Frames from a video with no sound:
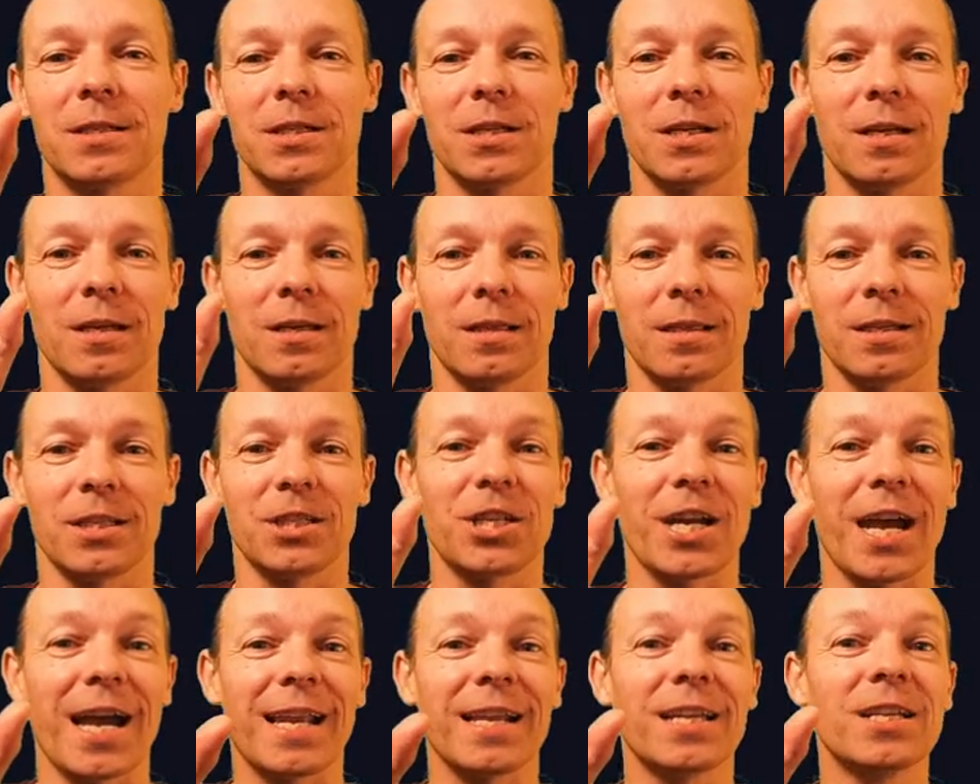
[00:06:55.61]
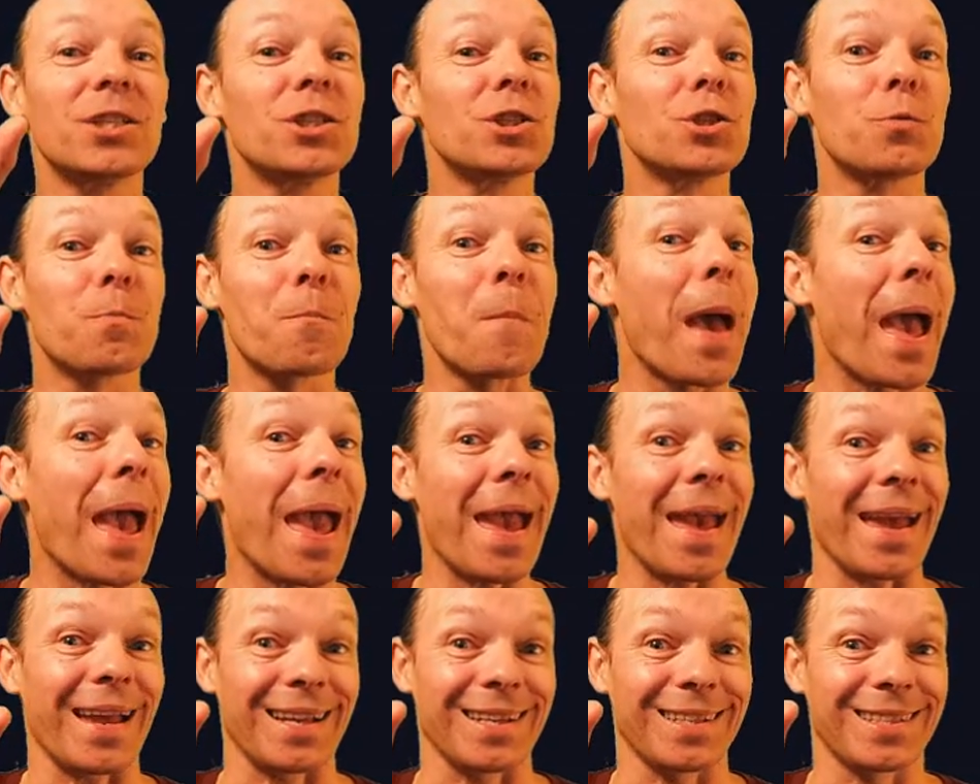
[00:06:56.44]
uh, the challenge
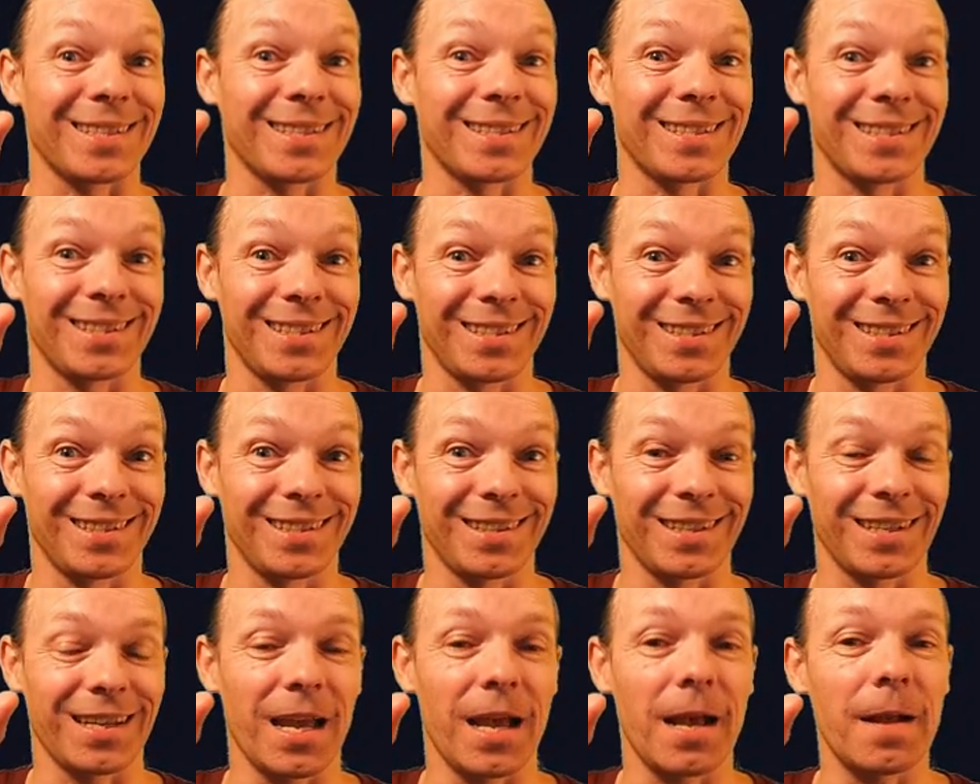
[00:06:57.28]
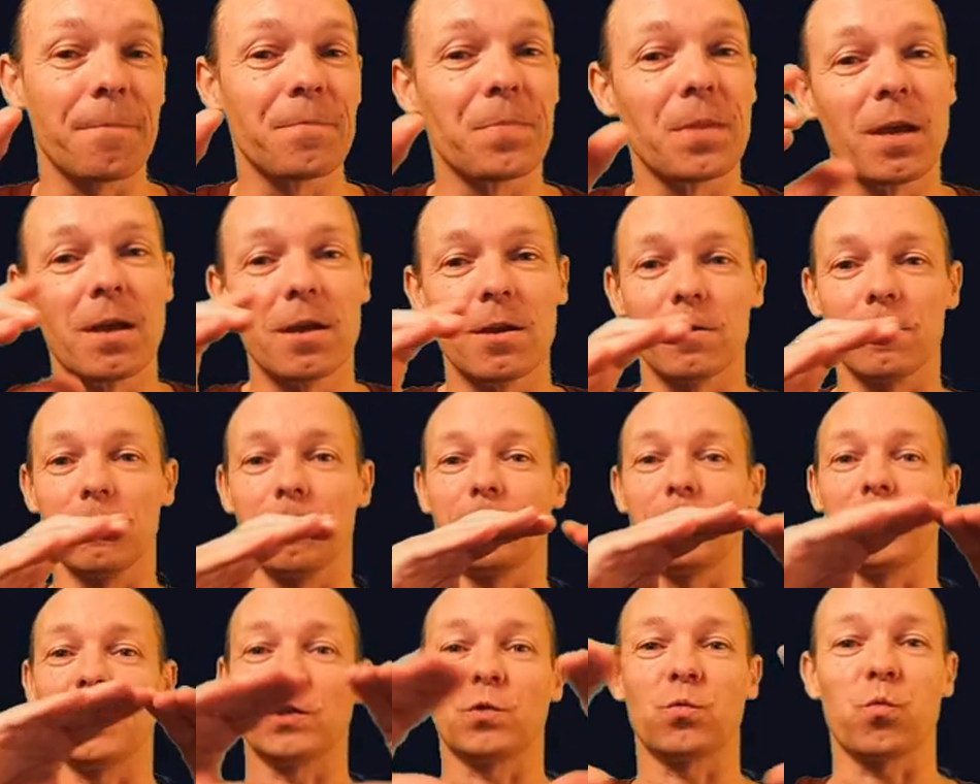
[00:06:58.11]
packs, okay? You
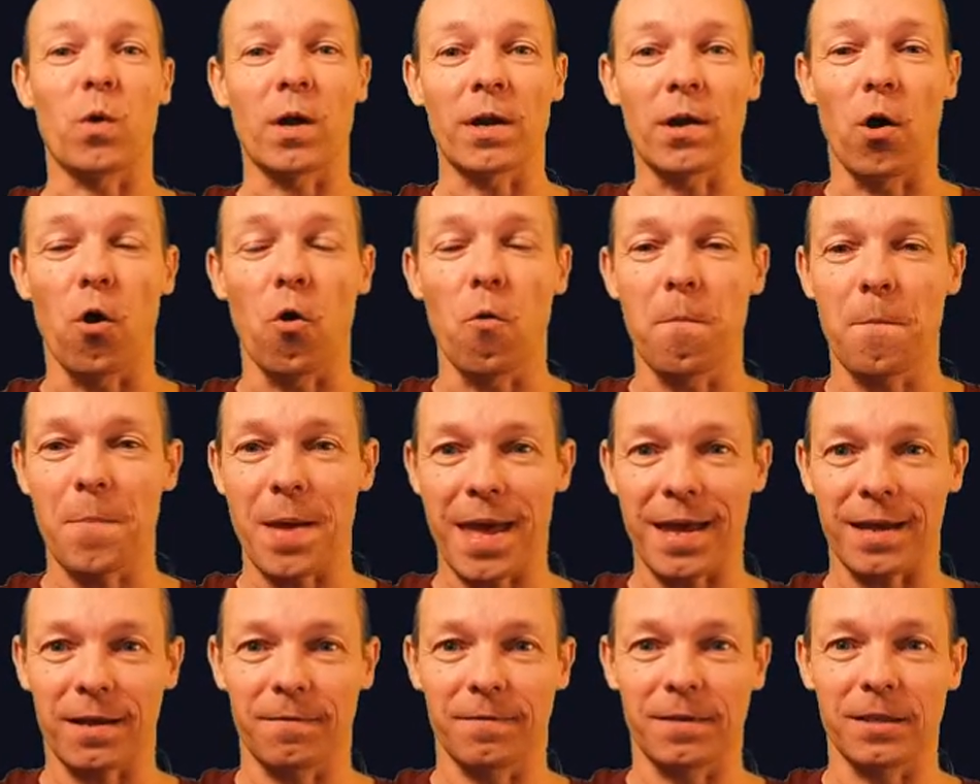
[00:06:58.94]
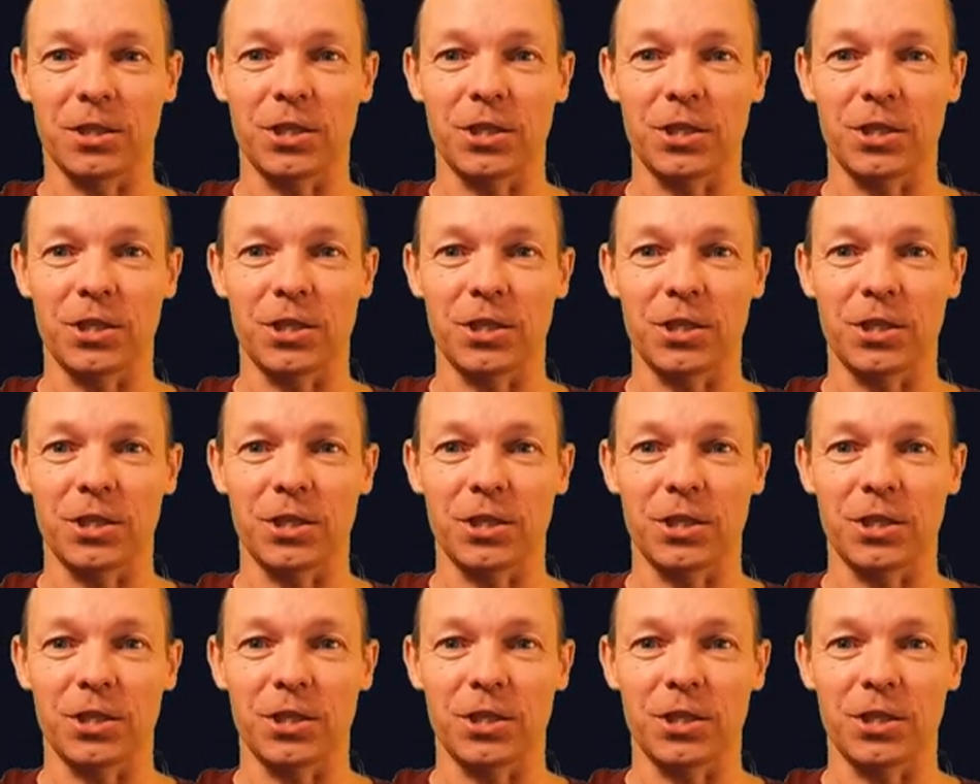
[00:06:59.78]
finish one whole pack of the